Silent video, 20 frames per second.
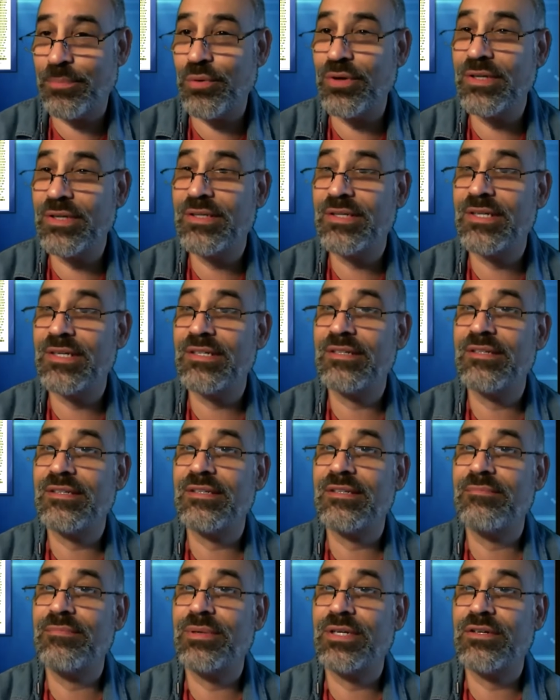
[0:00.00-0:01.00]

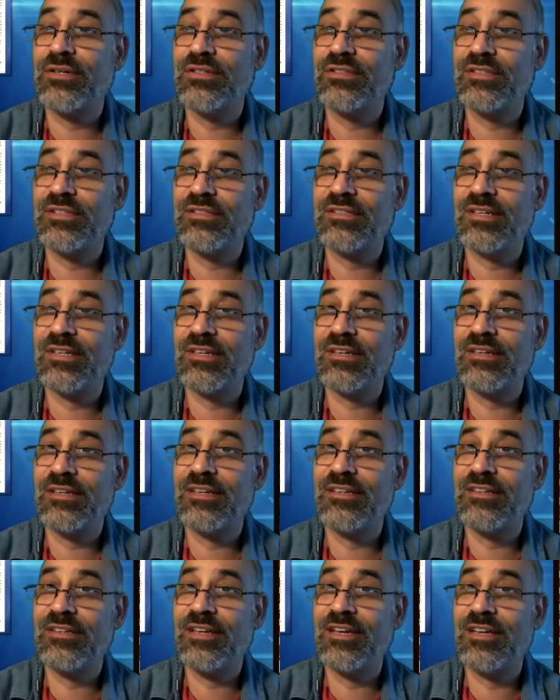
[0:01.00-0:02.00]
Pointing because
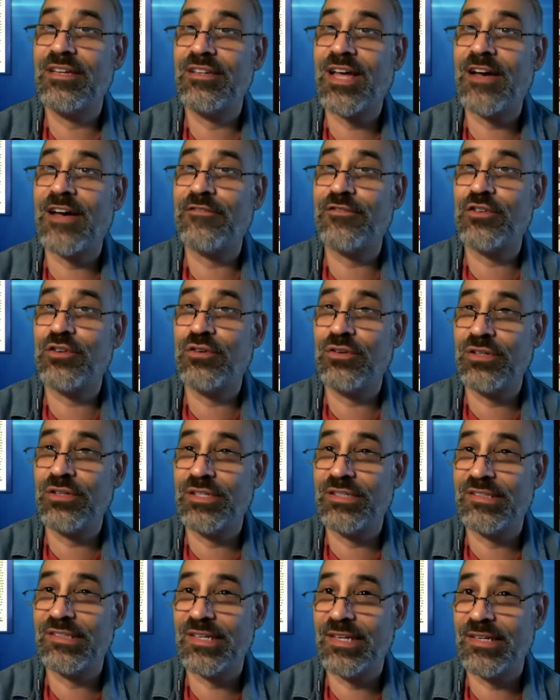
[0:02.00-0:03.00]
after
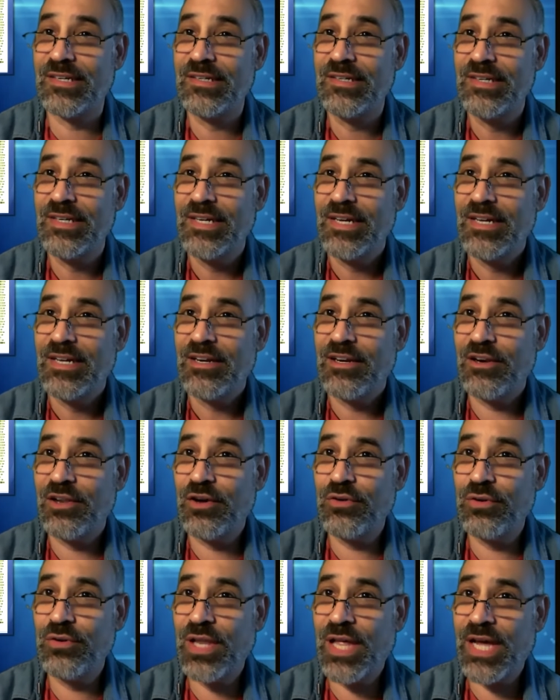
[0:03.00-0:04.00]
all, it's a
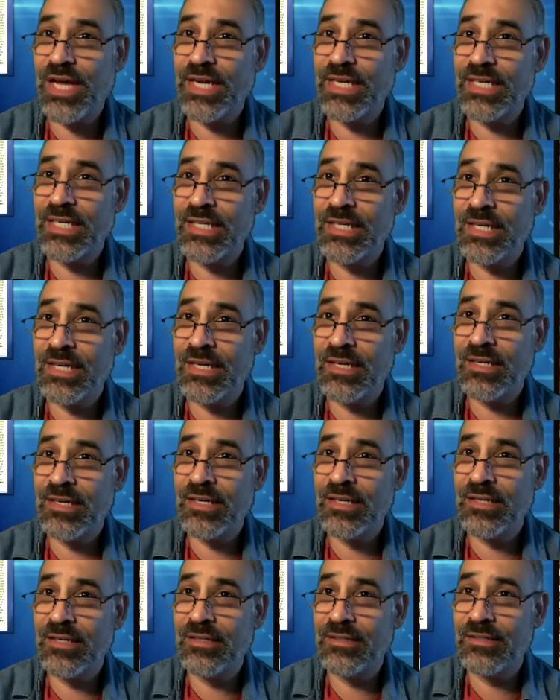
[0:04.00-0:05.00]
low-lying
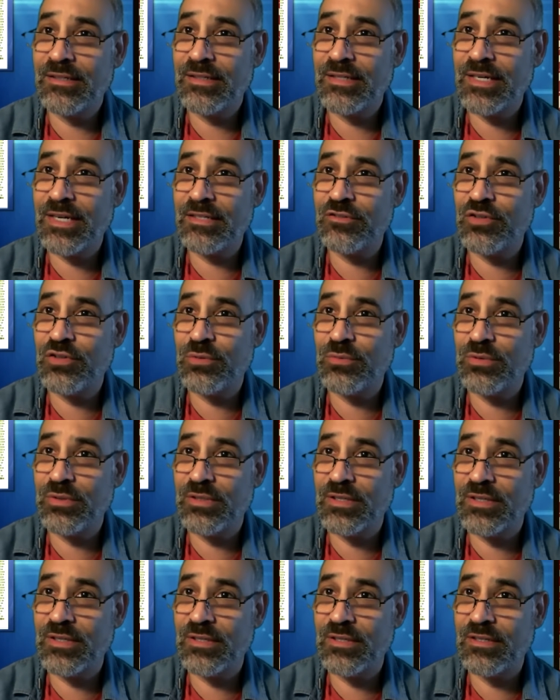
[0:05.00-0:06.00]
country
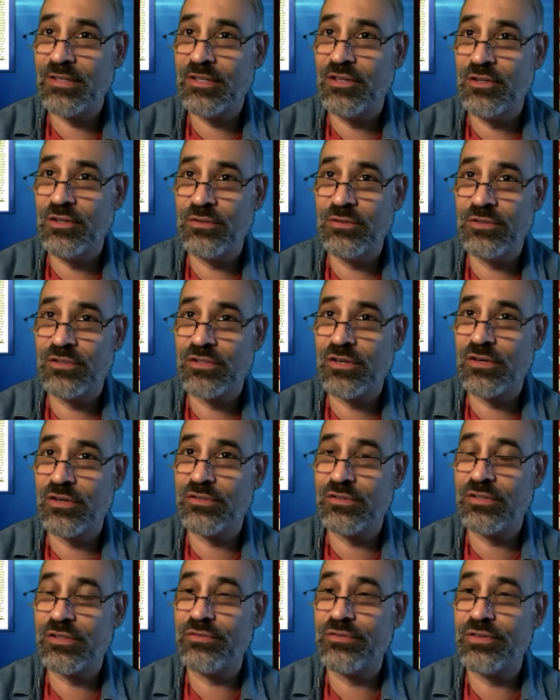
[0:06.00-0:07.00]
with a huge
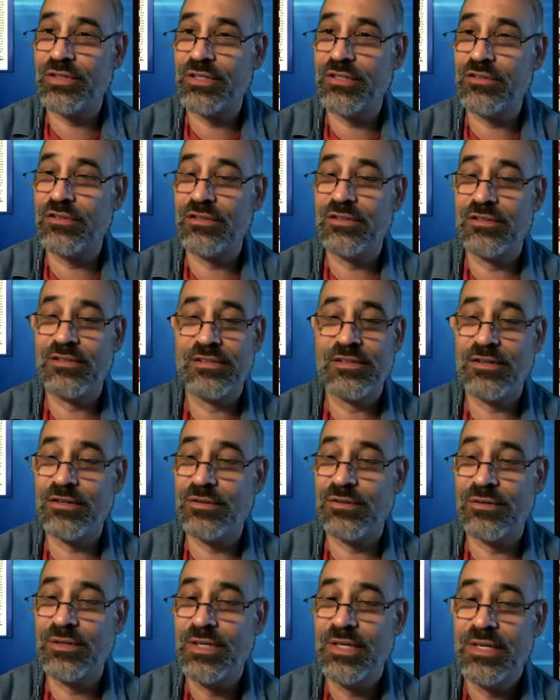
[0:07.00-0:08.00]
coastal region.
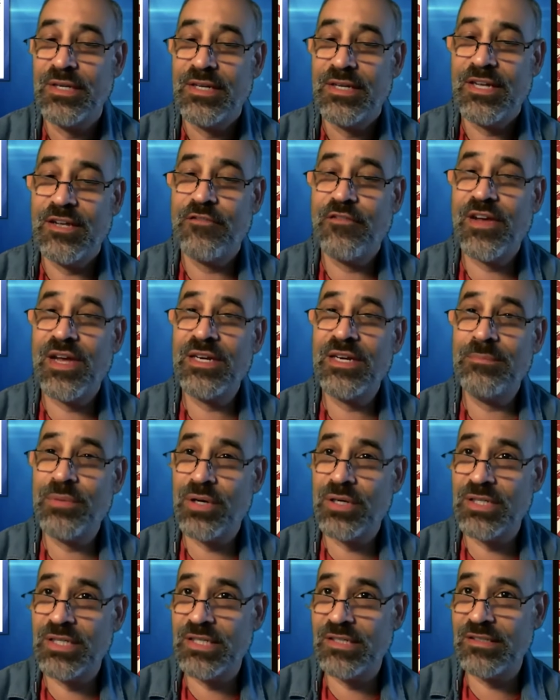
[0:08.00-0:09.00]
So, if
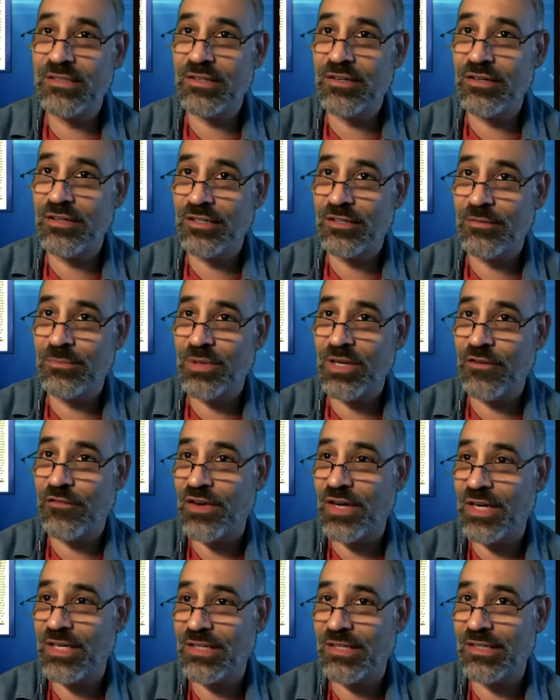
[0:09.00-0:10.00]
anybody is going to be
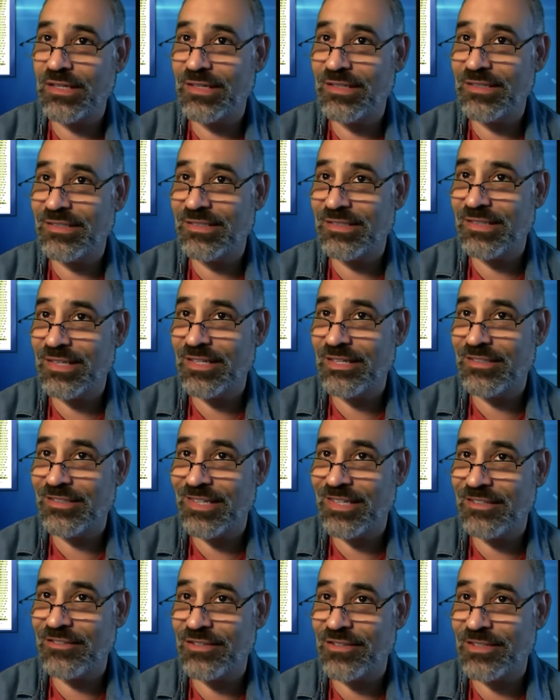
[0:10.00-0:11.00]
affected,
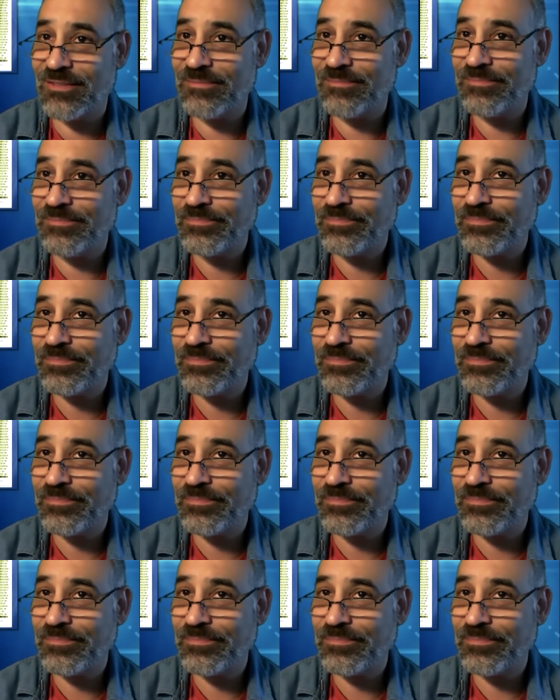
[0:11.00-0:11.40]
it's Israel.